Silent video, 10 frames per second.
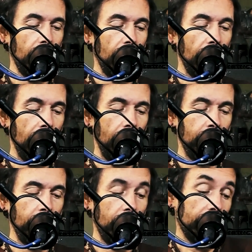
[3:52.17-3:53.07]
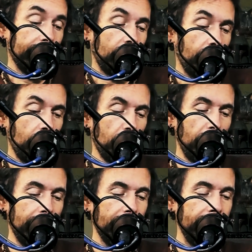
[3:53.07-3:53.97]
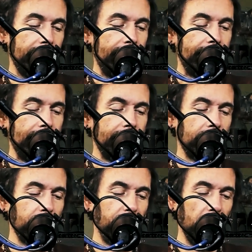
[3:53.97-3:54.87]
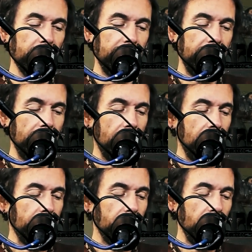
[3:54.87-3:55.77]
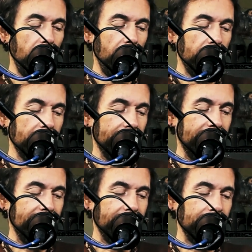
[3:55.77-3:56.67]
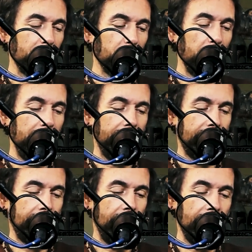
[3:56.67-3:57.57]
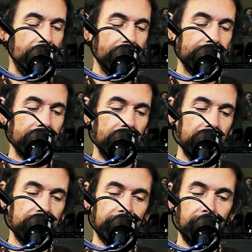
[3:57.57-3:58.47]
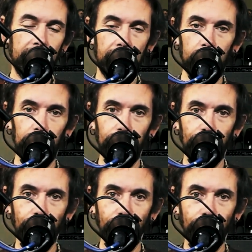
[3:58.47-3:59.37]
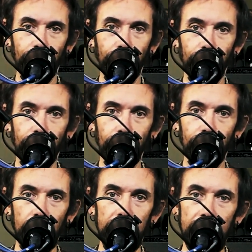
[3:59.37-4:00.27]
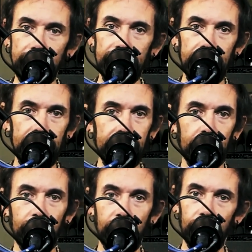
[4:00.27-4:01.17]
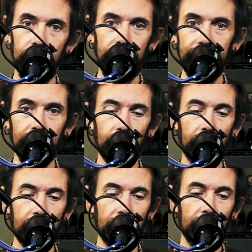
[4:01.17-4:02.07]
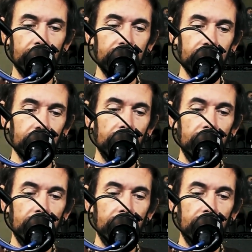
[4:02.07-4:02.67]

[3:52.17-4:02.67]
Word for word: Um, let's give a little bite. These, these things are funky. They're not as easy to break as, like... Um, a Nestle's or a Hershey's or whatever you're into.